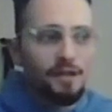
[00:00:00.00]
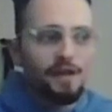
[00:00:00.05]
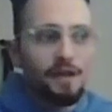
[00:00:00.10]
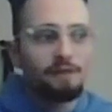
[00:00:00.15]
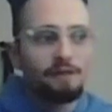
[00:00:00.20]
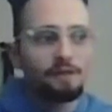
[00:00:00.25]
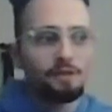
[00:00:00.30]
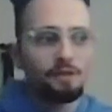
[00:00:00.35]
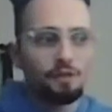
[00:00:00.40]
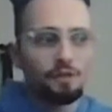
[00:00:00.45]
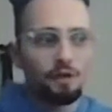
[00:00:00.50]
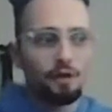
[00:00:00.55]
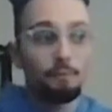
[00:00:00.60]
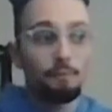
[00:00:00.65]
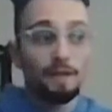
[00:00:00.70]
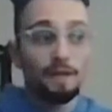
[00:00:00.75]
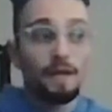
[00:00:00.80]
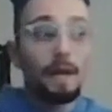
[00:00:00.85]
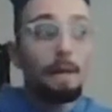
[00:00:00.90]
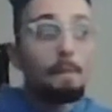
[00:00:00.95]
a vicious
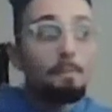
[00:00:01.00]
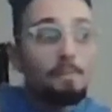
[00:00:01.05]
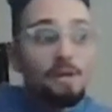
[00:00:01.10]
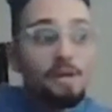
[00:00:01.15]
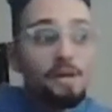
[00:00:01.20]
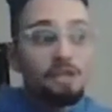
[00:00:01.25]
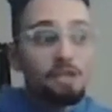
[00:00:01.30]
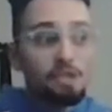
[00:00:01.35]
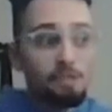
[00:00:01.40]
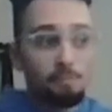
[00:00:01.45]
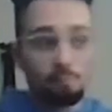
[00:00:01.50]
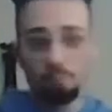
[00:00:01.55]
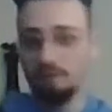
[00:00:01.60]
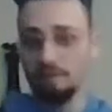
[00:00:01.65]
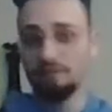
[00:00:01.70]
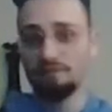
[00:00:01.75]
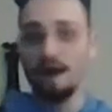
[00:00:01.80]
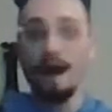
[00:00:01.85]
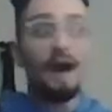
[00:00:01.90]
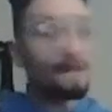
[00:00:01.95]
opening. Bishop
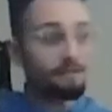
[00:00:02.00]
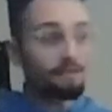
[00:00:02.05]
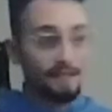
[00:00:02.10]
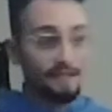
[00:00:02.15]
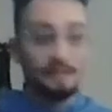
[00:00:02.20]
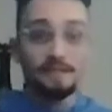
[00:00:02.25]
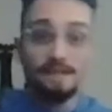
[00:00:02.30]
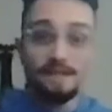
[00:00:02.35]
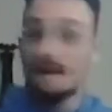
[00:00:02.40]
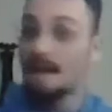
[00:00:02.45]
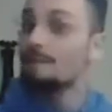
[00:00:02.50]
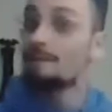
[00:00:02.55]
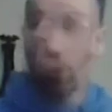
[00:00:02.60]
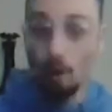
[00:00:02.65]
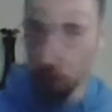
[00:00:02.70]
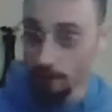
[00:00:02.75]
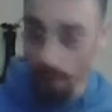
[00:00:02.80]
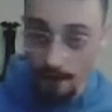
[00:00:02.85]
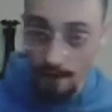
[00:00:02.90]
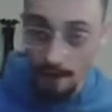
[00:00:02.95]
b5 is game
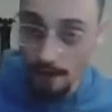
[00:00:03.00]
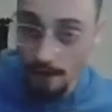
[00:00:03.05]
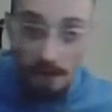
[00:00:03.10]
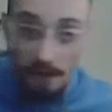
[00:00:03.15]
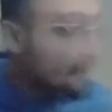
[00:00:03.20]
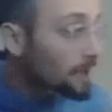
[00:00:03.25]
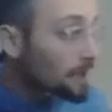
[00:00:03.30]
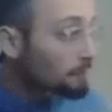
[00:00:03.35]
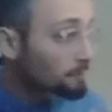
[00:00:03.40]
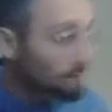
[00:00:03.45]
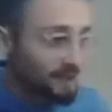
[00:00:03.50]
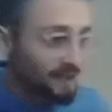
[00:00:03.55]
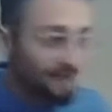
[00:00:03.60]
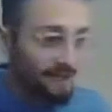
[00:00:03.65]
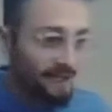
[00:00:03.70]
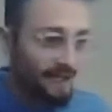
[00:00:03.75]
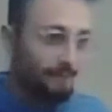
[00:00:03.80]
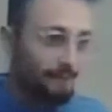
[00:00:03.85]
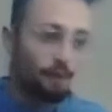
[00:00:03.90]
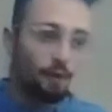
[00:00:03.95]
over.
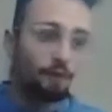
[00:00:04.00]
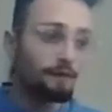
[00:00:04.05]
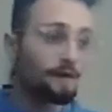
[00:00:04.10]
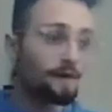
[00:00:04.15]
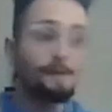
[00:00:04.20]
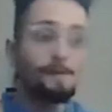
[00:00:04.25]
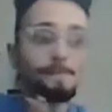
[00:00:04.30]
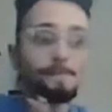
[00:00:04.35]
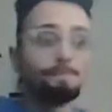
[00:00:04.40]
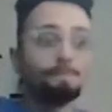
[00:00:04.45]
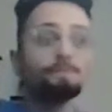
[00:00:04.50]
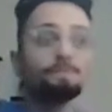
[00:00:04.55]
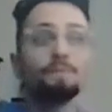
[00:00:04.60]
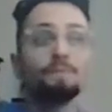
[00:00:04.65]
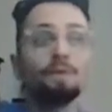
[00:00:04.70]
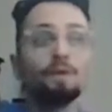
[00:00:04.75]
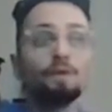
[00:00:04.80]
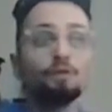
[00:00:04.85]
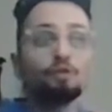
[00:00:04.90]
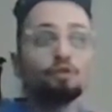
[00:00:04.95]
Completely game over.
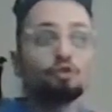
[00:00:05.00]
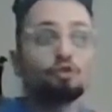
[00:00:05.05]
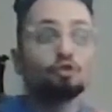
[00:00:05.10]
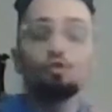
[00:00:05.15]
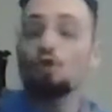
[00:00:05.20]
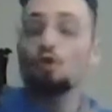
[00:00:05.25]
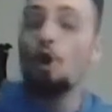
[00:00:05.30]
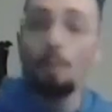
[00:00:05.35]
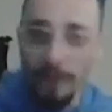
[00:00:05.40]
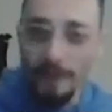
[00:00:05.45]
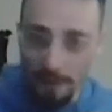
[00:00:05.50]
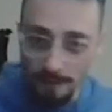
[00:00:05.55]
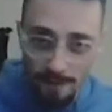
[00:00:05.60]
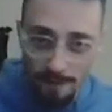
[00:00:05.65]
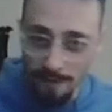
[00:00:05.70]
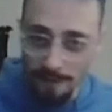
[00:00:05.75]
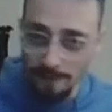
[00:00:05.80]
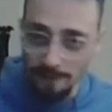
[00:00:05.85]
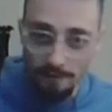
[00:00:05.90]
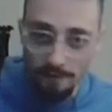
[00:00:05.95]
So many
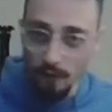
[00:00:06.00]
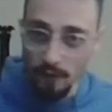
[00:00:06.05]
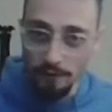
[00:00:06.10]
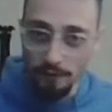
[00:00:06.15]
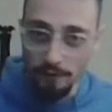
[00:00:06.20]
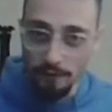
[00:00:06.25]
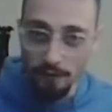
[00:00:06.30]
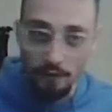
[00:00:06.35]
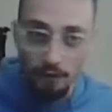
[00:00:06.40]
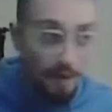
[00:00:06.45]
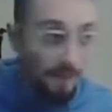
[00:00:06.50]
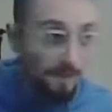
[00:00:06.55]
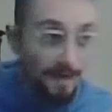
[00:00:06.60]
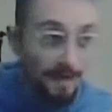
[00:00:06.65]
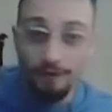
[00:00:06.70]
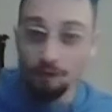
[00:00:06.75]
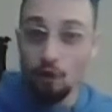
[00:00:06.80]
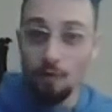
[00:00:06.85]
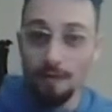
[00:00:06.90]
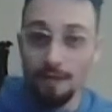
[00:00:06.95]
people have fallen for this trap
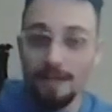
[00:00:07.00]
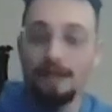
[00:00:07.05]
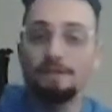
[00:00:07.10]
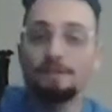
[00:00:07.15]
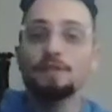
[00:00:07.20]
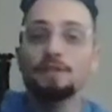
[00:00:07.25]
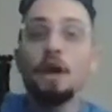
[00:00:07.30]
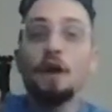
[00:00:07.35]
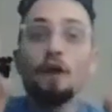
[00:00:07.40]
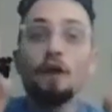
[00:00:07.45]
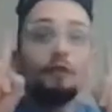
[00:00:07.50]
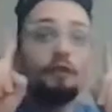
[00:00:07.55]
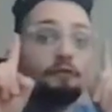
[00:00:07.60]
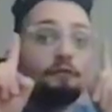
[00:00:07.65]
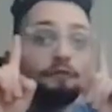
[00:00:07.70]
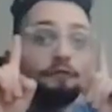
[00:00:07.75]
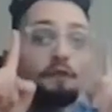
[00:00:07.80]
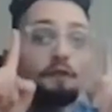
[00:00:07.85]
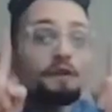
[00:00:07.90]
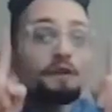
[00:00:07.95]
at so many levels. The
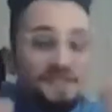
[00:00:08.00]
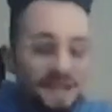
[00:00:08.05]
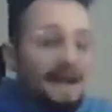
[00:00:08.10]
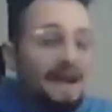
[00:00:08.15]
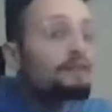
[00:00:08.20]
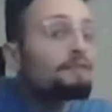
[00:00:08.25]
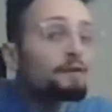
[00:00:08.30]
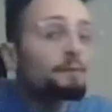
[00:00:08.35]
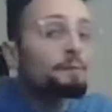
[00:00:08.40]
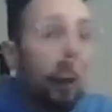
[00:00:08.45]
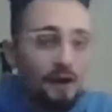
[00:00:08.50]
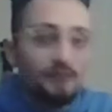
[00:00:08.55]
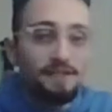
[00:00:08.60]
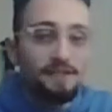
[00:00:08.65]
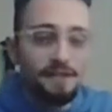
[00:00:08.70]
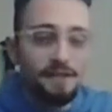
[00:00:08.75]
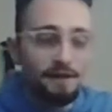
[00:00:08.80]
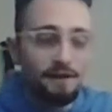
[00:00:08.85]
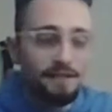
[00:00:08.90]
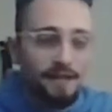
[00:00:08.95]
first ever
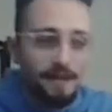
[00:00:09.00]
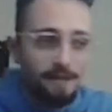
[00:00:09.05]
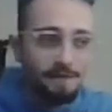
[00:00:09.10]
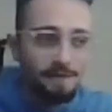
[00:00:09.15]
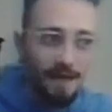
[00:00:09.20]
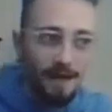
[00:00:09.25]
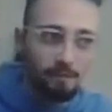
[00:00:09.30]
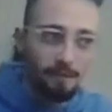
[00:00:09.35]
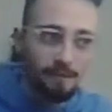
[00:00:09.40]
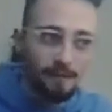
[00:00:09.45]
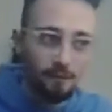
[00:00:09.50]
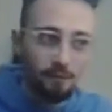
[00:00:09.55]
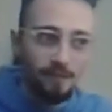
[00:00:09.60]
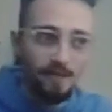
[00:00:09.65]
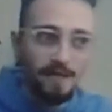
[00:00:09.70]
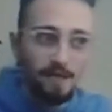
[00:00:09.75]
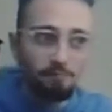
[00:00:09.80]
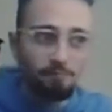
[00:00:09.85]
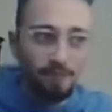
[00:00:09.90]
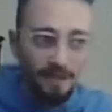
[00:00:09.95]
Ponziani game that I played
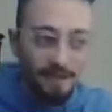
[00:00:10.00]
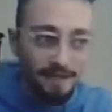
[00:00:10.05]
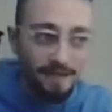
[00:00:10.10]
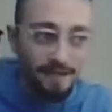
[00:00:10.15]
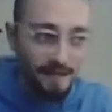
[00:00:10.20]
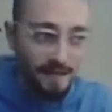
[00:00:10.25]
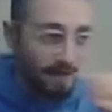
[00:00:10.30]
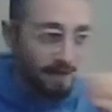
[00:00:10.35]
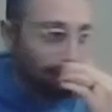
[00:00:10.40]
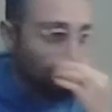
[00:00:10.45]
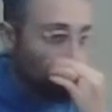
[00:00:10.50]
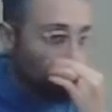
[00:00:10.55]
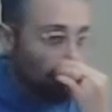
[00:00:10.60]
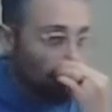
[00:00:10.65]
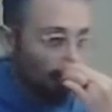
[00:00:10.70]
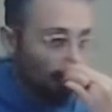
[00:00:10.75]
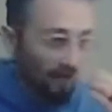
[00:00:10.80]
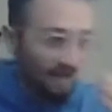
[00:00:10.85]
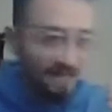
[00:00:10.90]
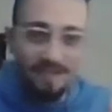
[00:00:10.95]
was a blitz game
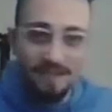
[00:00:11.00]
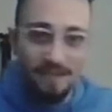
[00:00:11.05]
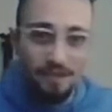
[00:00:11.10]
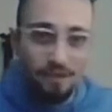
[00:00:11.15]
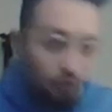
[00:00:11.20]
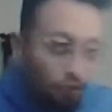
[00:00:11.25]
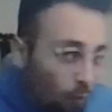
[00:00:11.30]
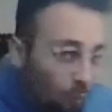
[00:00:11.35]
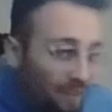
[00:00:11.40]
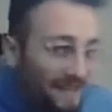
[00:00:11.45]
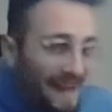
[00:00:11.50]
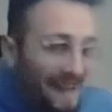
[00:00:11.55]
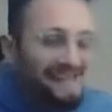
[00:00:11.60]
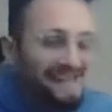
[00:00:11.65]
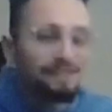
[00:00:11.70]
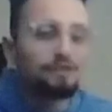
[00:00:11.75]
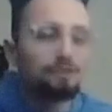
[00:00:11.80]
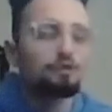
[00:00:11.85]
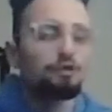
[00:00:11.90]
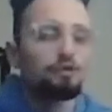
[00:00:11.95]
against a
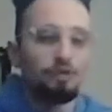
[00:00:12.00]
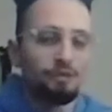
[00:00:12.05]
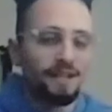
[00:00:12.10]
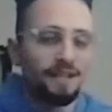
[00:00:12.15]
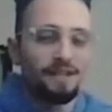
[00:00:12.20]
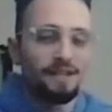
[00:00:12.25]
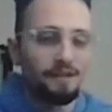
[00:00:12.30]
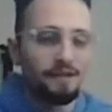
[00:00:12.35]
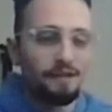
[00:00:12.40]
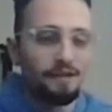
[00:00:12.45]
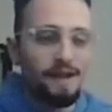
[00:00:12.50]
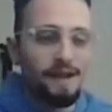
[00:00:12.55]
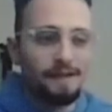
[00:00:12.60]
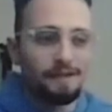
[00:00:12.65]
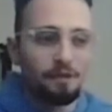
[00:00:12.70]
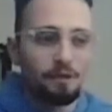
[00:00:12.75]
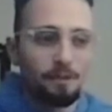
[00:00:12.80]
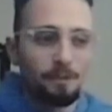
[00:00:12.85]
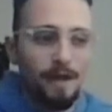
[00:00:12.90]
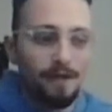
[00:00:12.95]
2800 rated
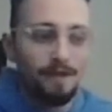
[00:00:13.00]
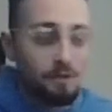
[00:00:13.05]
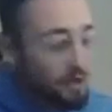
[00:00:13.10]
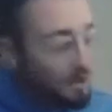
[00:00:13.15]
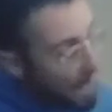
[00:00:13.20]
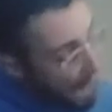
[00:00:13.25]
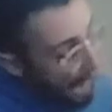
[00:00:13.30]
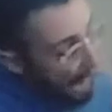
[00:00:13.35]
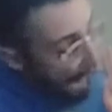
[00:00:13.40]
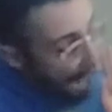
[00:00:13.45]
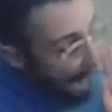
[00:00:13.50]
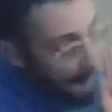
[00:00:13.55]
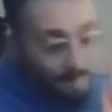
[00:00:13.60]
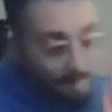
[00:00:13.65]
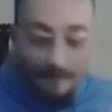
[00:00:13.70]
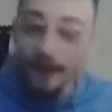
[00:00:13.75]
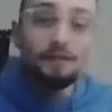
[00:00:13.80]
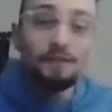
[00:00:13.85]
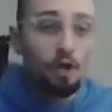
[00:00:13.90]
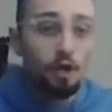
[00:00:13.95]
international master.
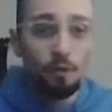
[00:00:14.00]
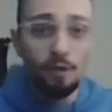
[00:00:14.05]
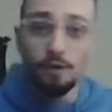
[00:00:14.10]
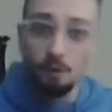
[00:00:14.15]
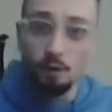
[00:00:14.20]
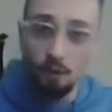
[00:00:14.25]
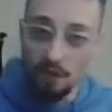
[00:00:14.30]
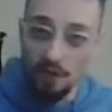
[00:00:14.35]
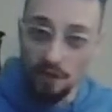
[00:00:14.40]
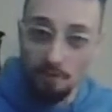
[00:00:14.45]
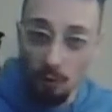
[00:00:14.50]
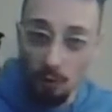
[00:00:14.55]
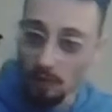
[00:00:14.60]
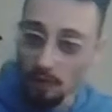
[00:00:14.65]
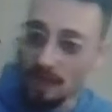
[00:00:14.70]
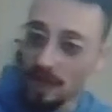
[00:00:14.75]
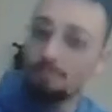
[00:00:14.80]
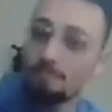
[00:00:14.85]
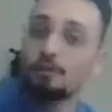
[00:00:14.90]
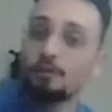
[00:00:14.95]
I'm not going to
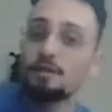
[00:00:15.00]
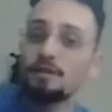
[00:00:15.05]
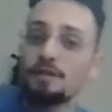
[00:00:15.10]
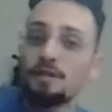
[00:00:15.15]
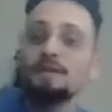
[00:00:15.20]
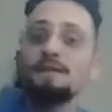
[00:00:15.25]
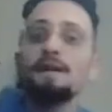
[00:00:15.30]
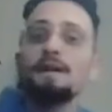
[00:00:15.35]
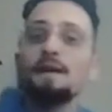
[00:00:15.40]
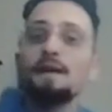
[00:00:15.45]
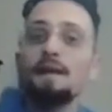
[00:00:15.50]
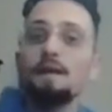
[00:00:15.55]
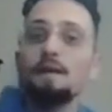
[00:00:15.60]
expose that person